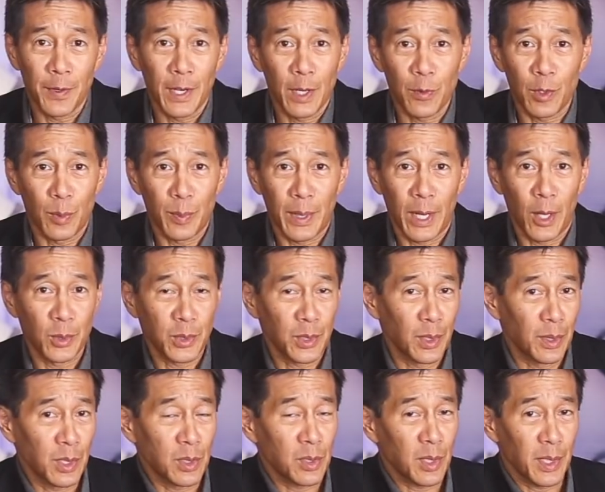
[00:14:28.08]
favorite mounts
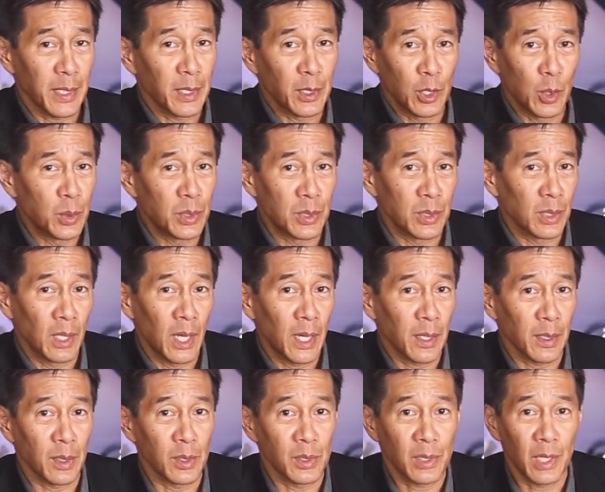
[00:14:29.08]
and this thing uses a lot
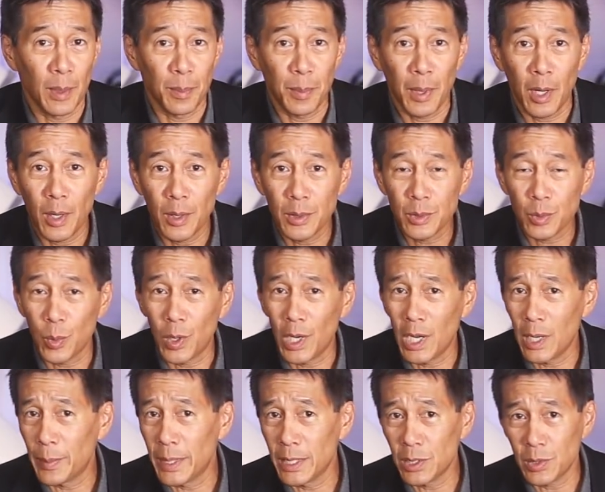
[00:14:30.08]
of the same parts,
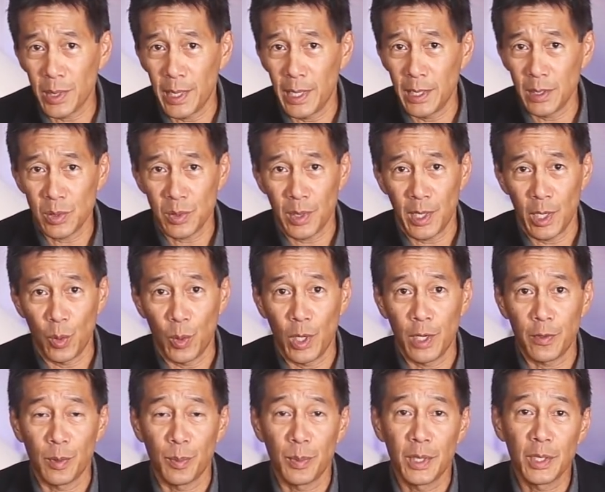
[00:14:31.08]
why am I saying stay
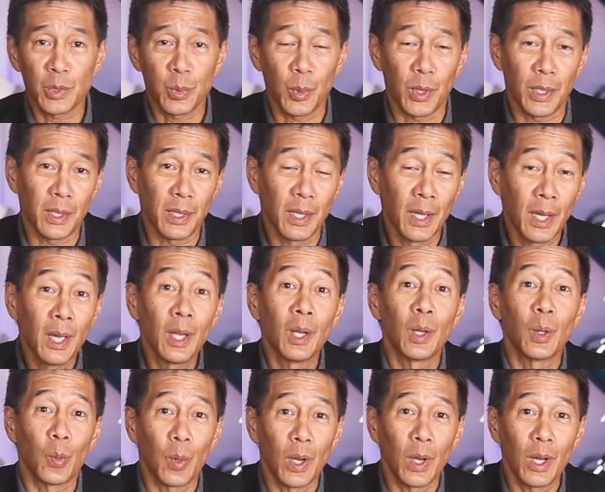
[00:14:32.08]
away from this one?
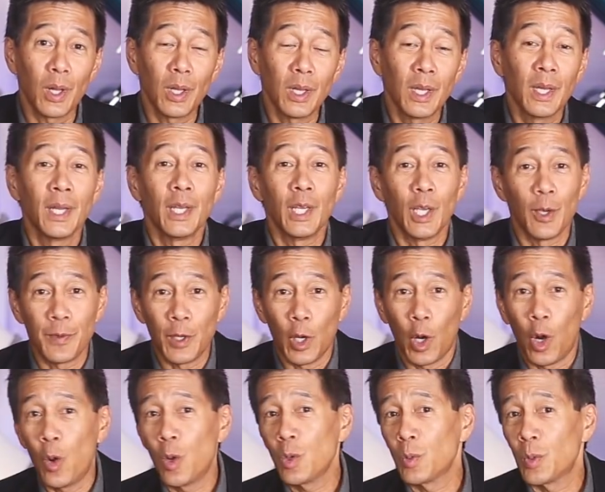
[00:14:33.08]
Well, if you
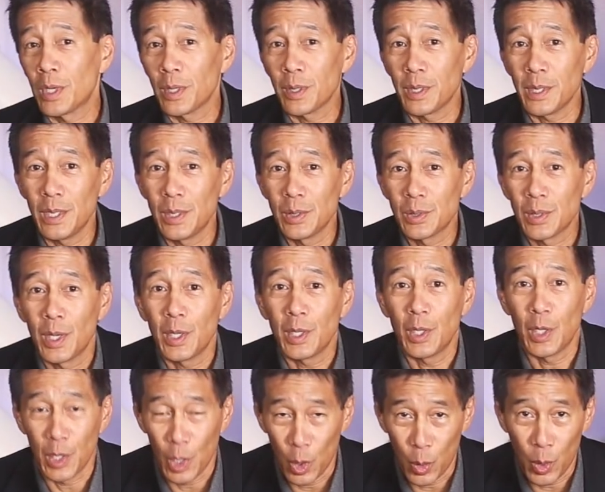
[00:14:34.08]
own one of these,
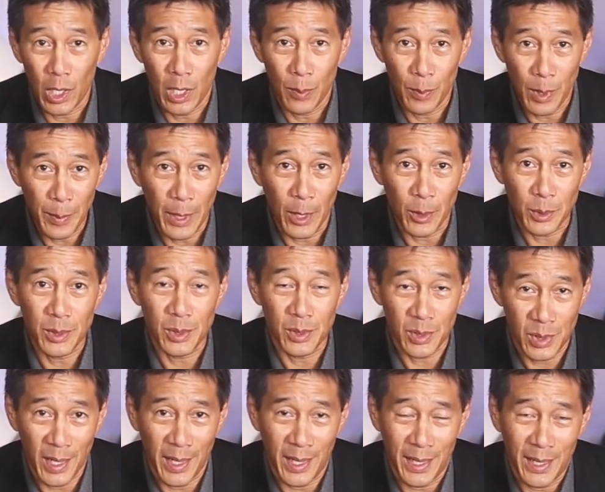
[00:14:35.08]
you know what I'm about to
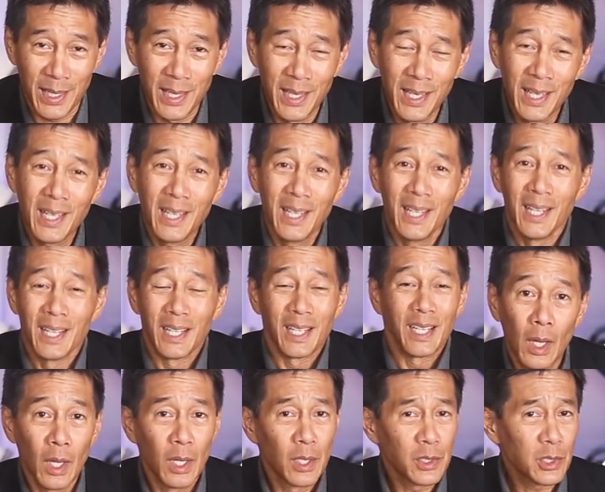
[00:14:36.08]
say.
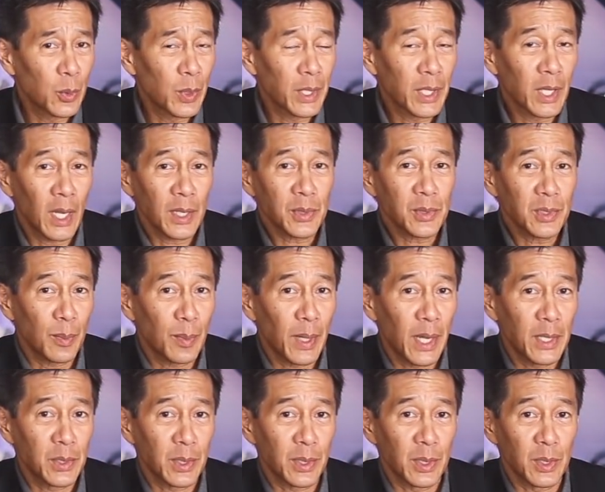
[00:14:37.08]
So when
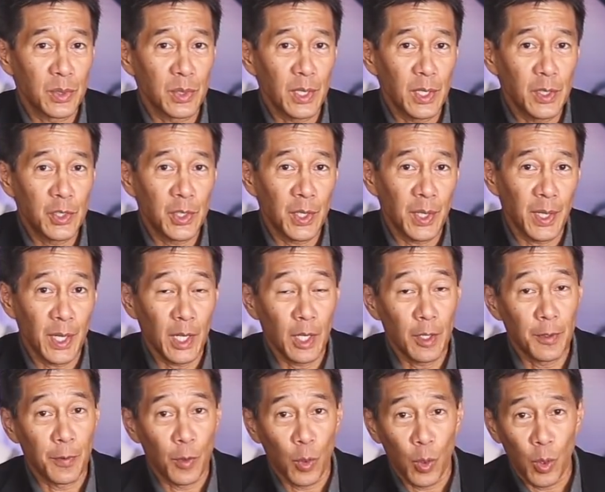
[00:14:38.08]
customizing the
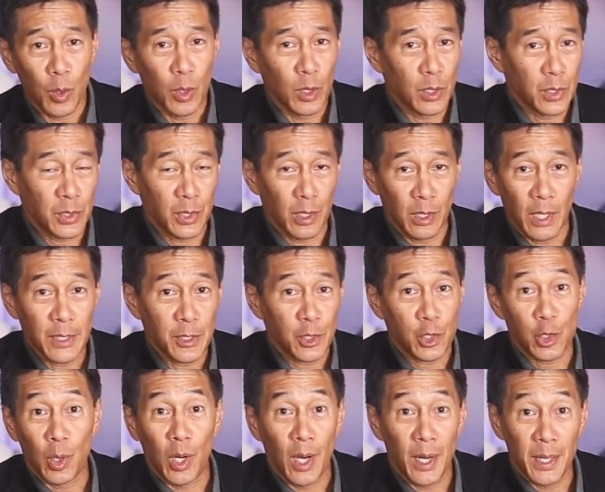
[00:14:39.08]
CGE for
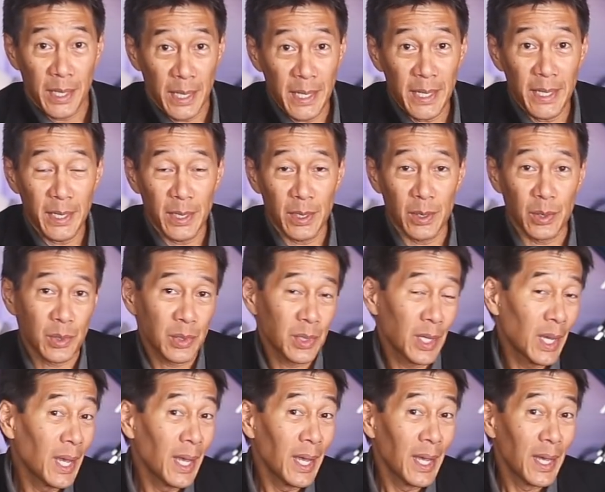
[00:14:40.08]
Celestron Ease,
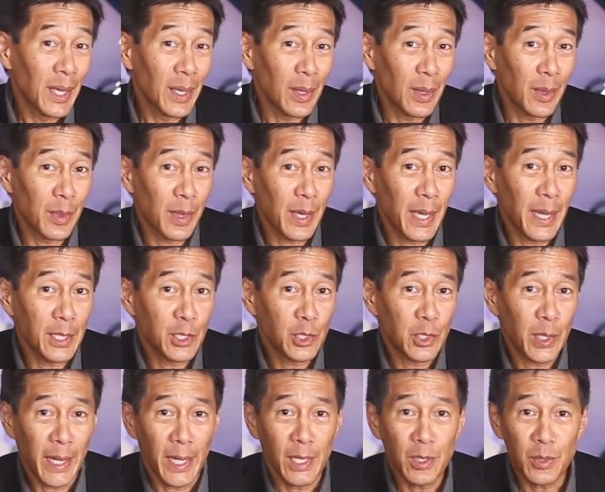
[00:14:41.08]
they
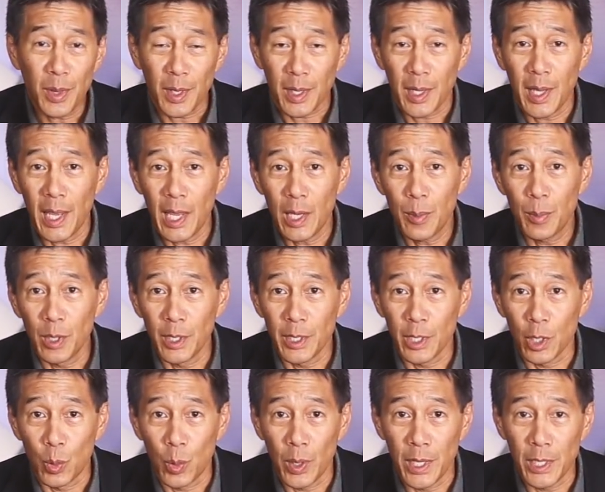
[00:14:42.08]
changed the cabling
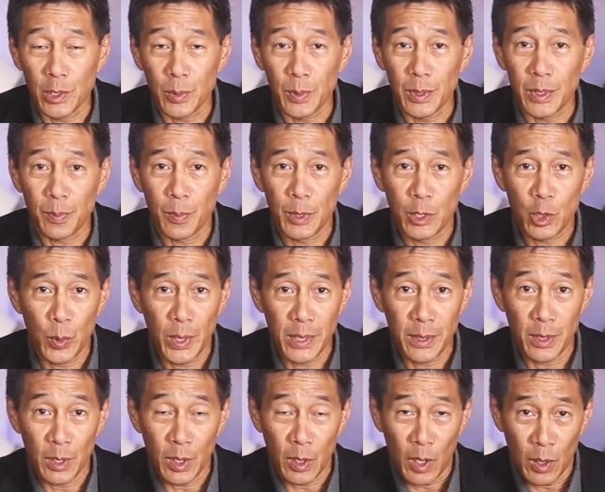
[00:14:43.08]
arrangement between
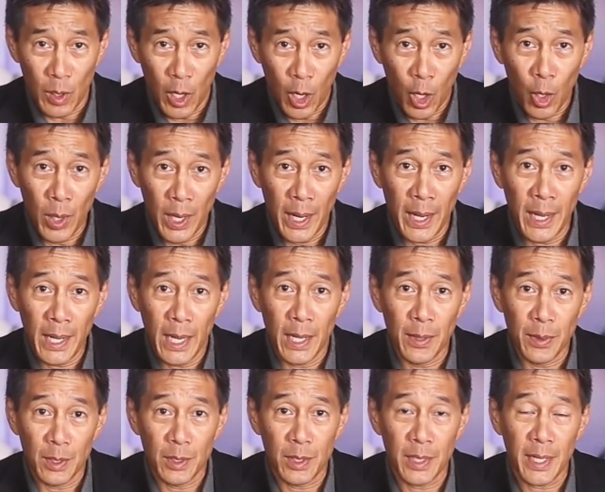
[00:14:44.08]
the RA
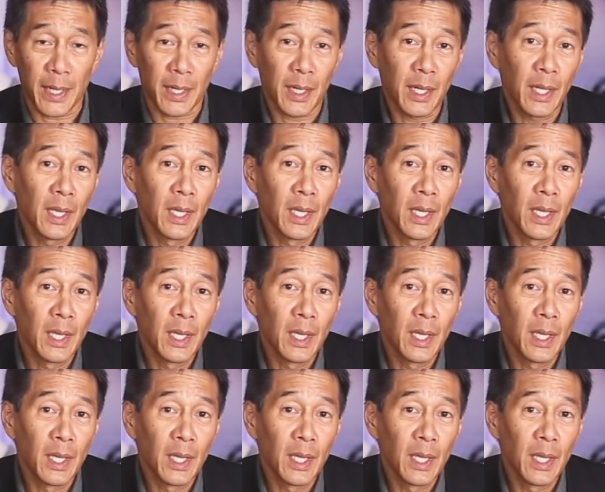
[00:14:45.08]
and the Dec.